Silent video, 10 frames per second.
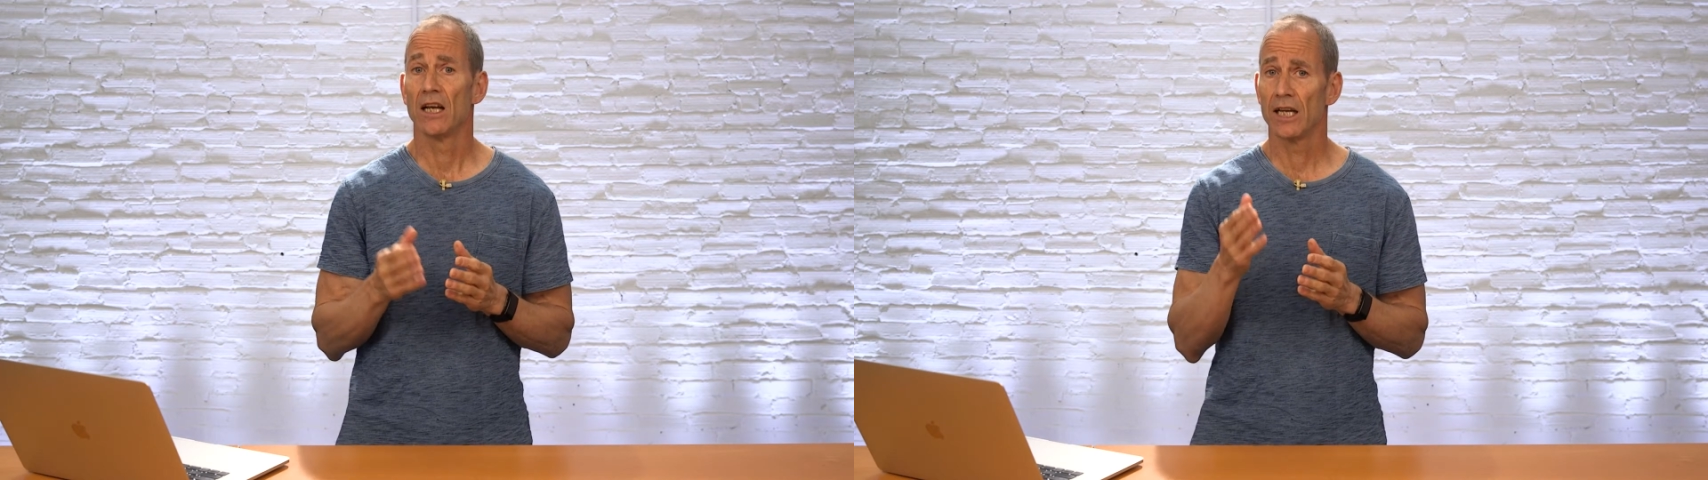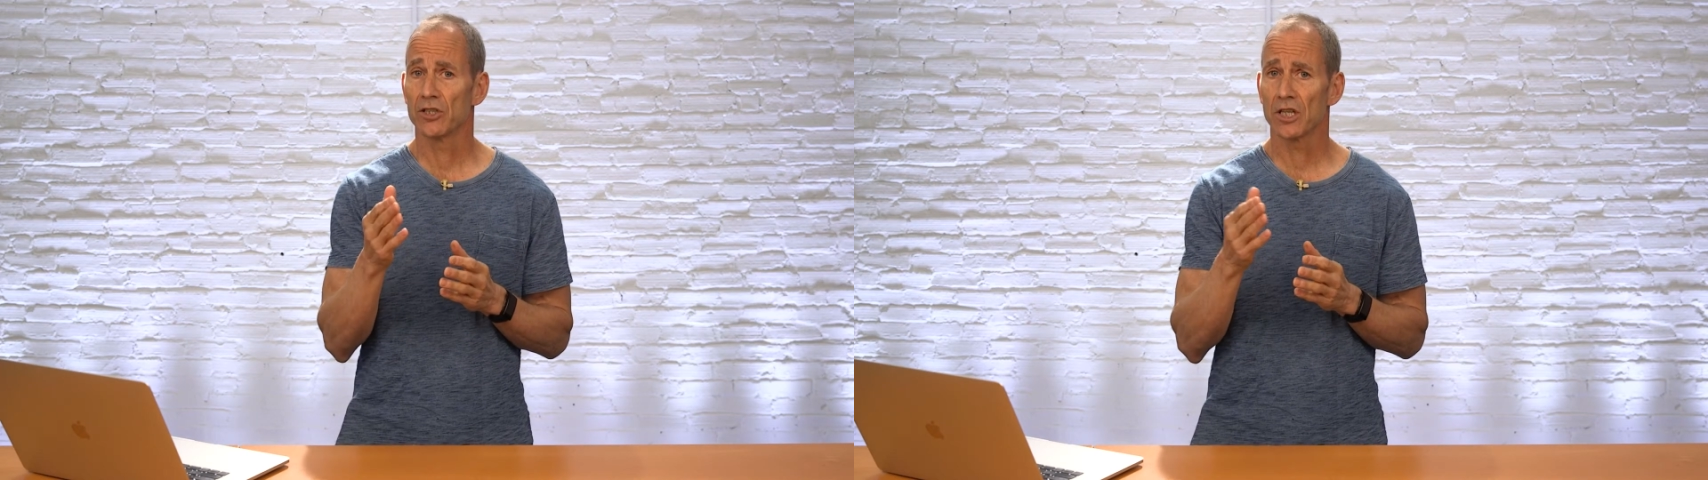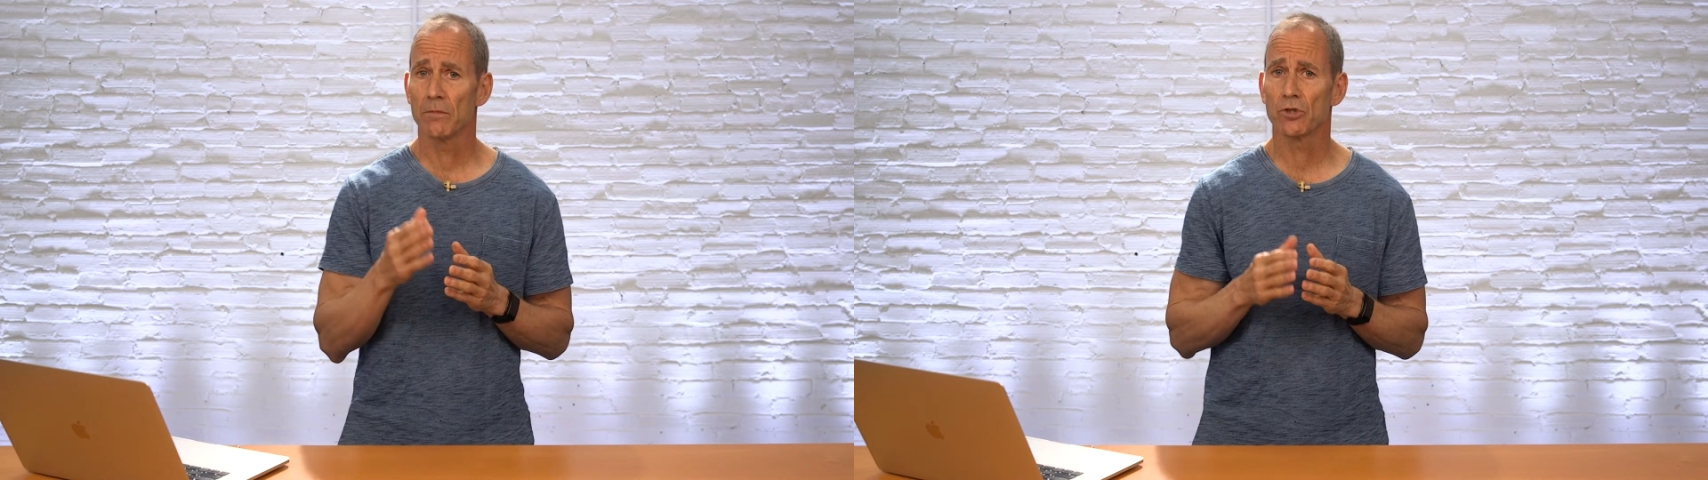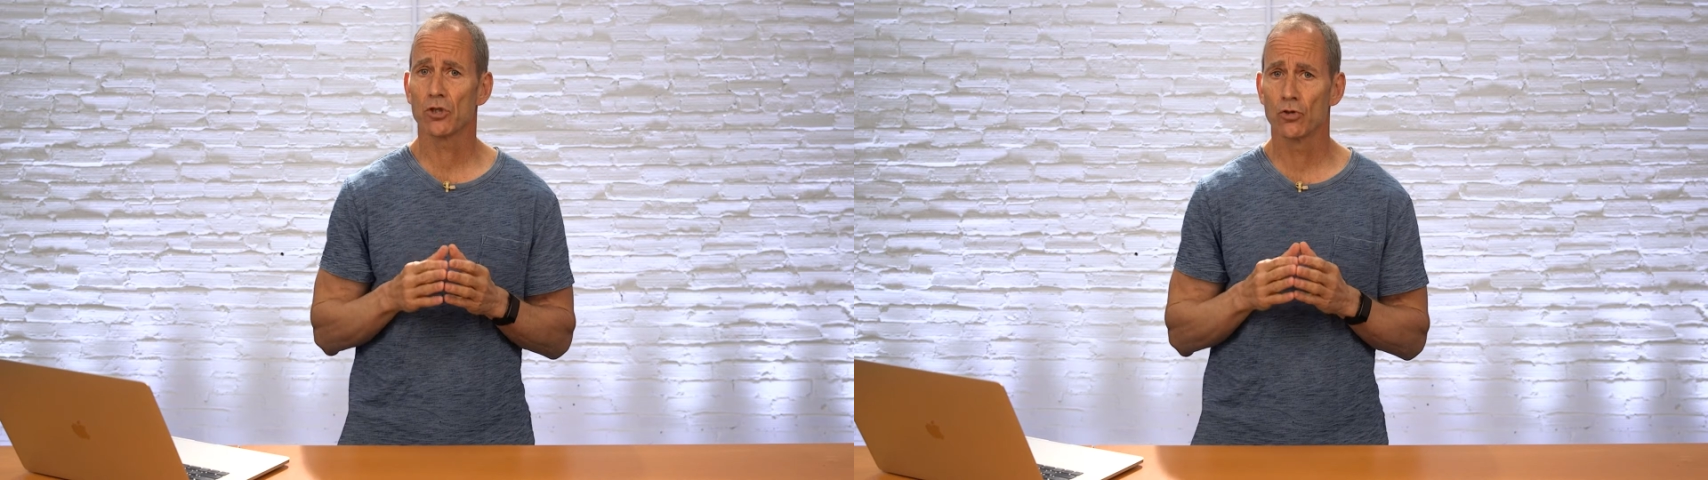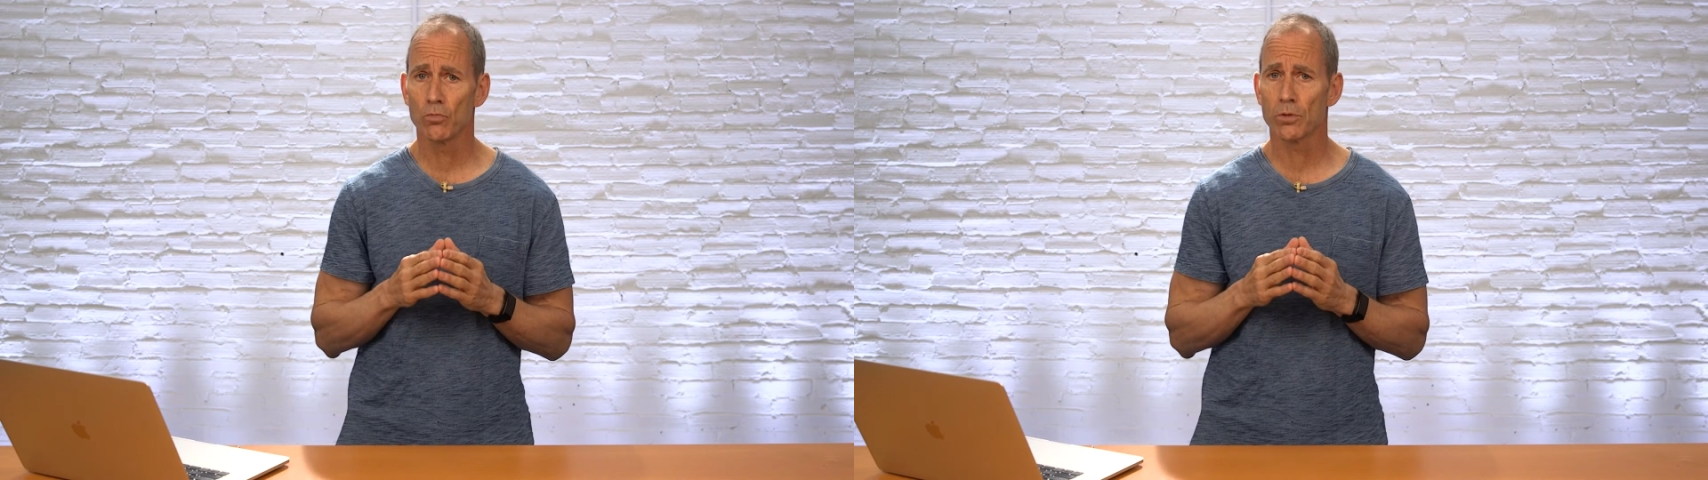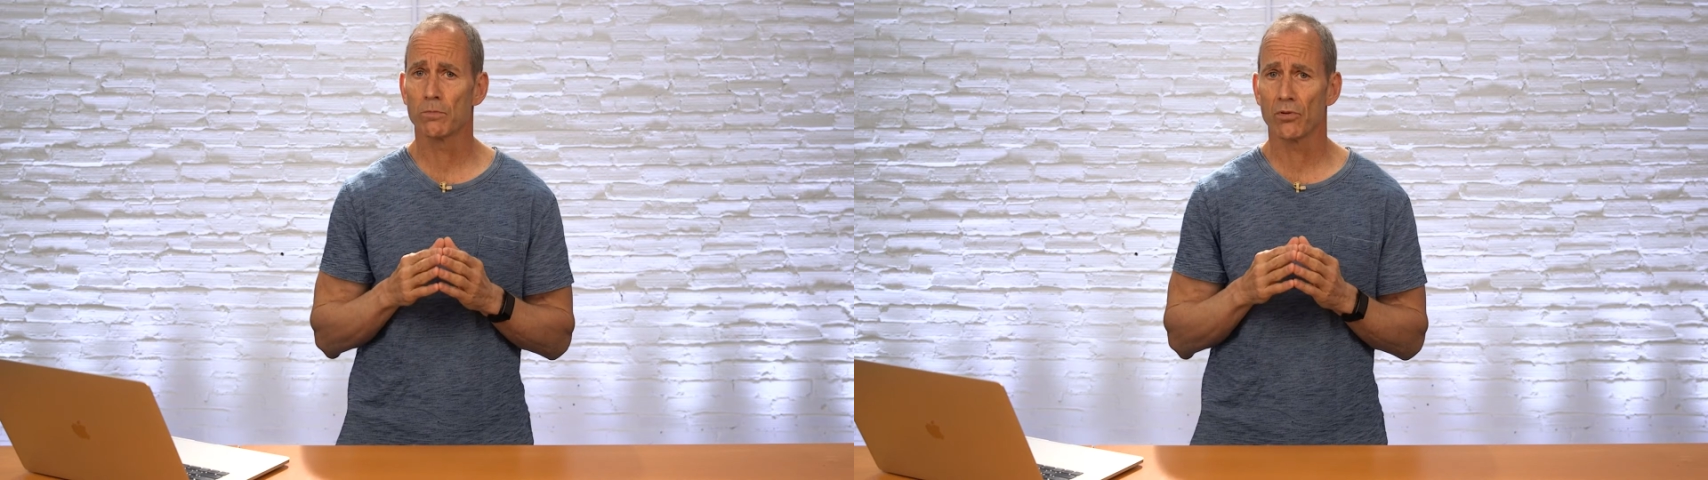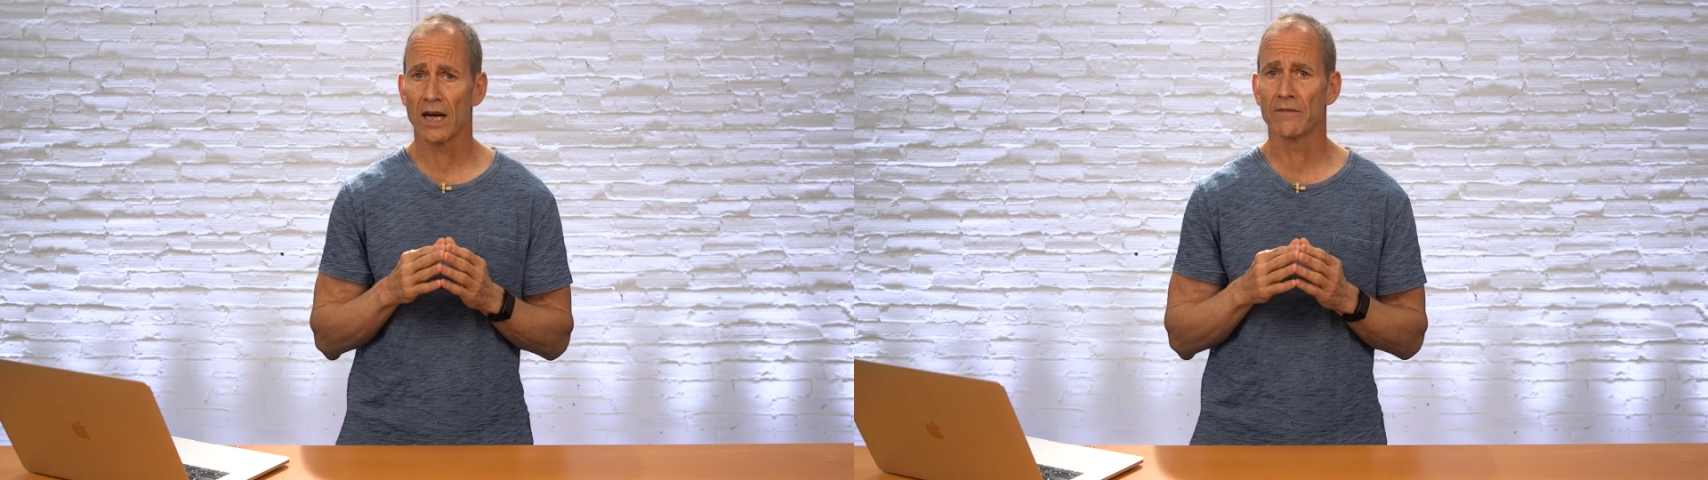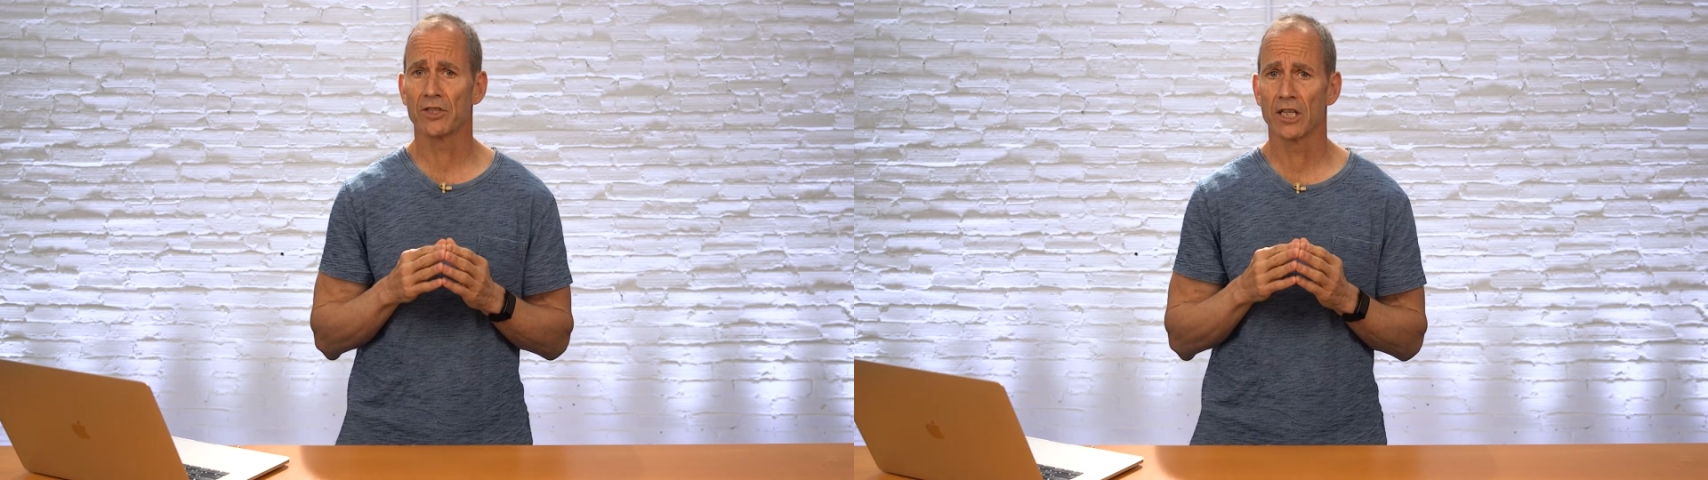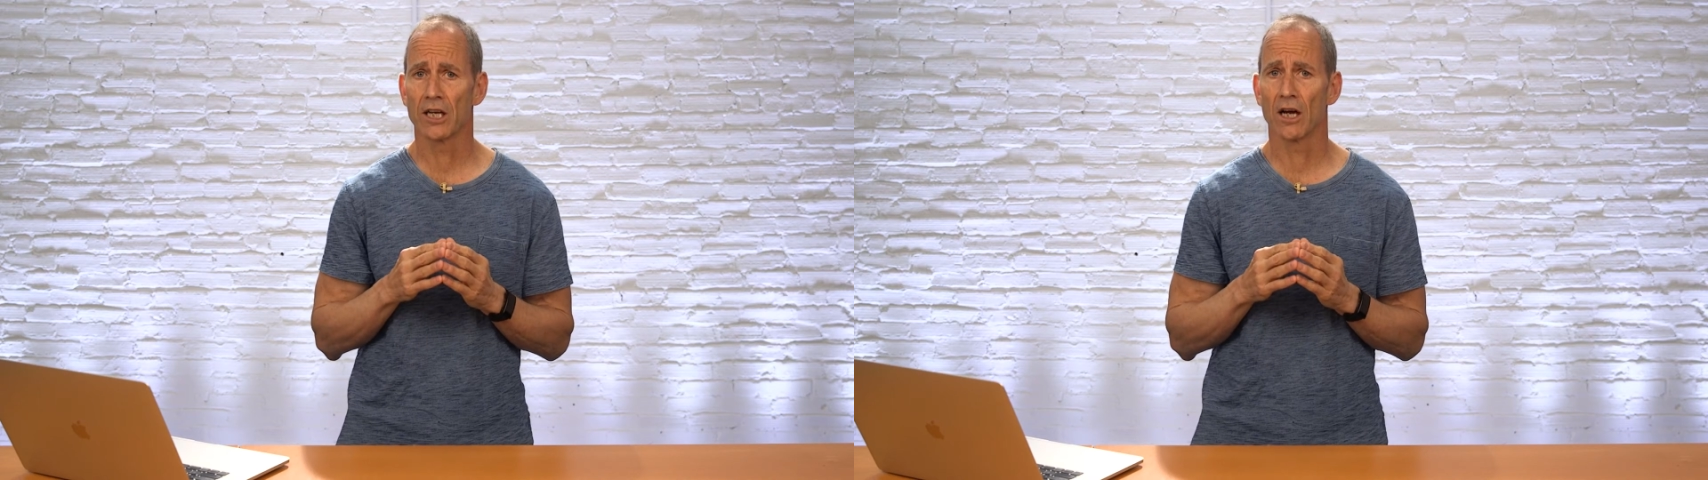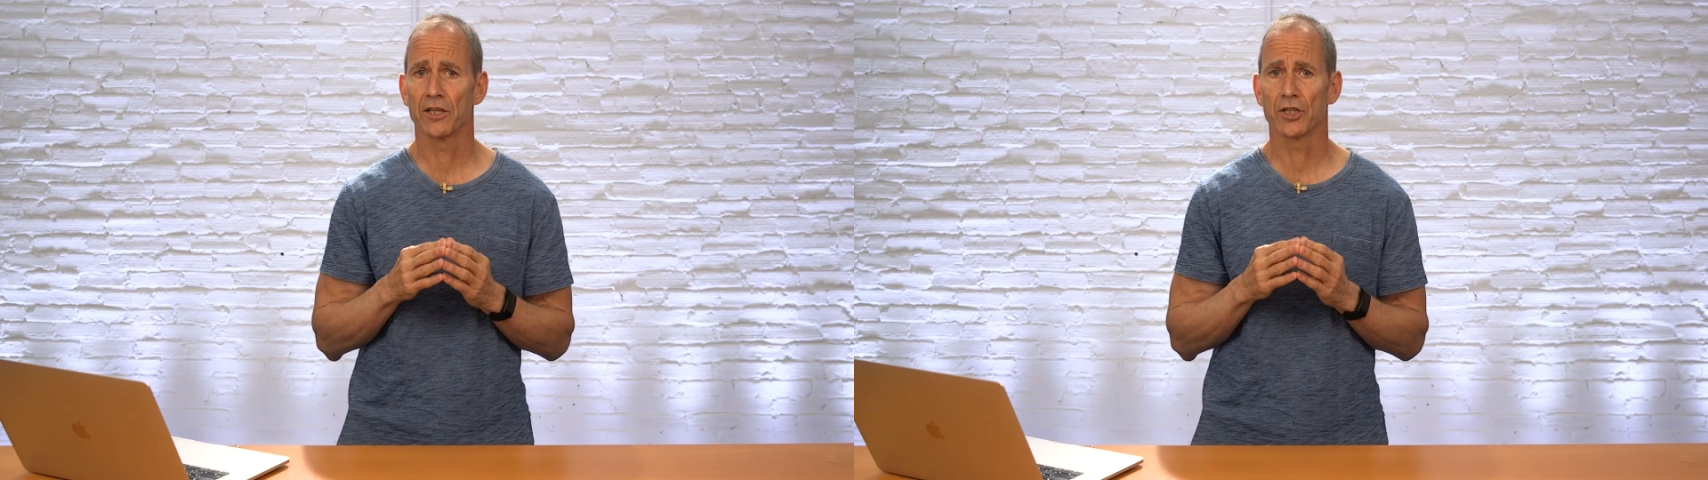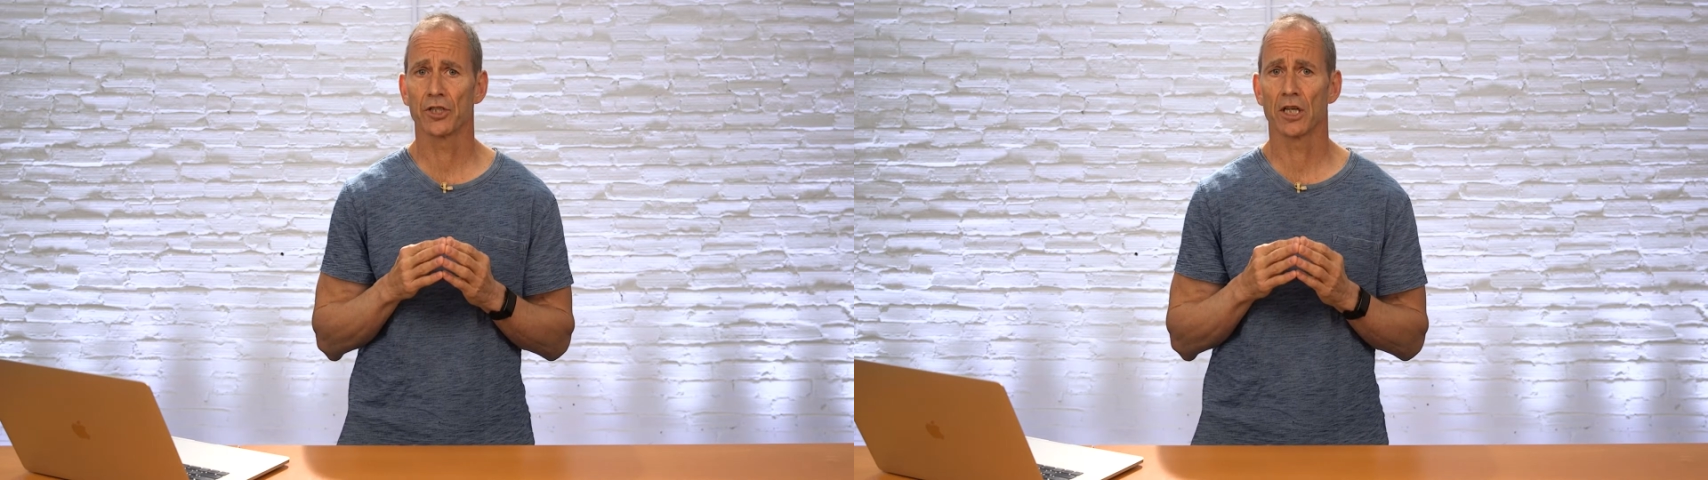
And some super privacy conscious